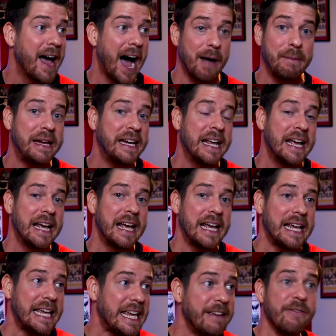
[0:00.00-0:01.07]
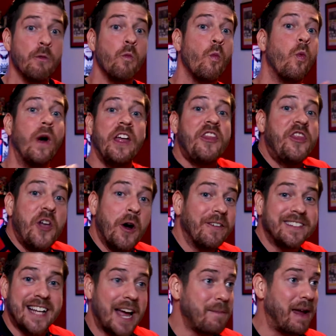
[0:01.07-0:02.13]
I mean, even with the
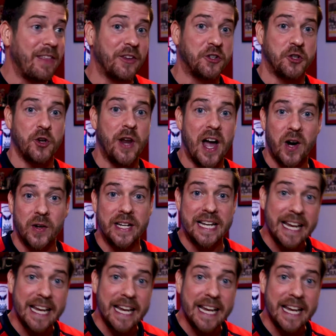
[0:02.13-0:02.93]
overtime and the shootout,